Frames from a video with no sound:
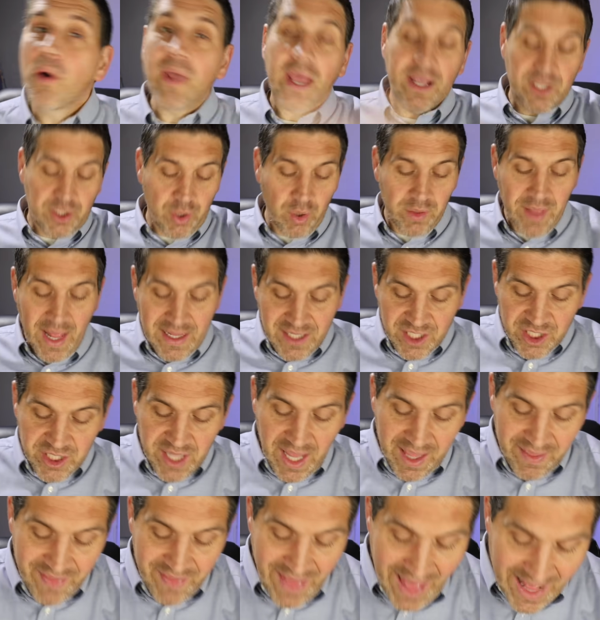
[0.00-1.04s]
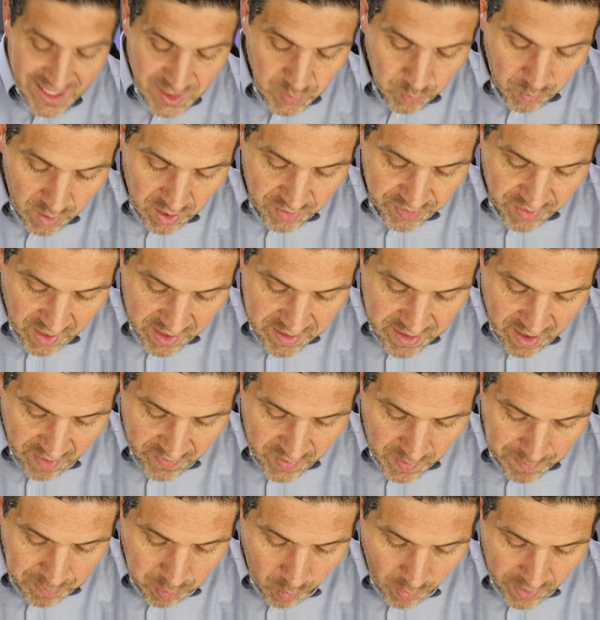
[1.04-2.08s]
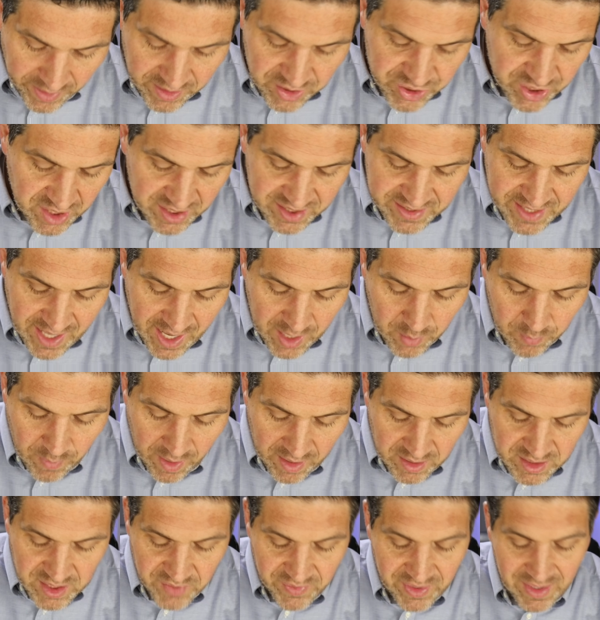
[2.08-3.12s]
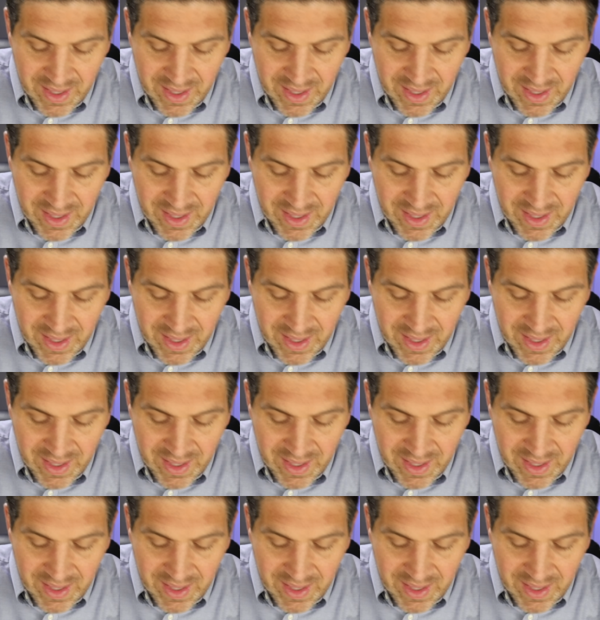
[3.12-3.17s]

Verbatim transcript: Okay, so let's say that's worth another point, just saying relative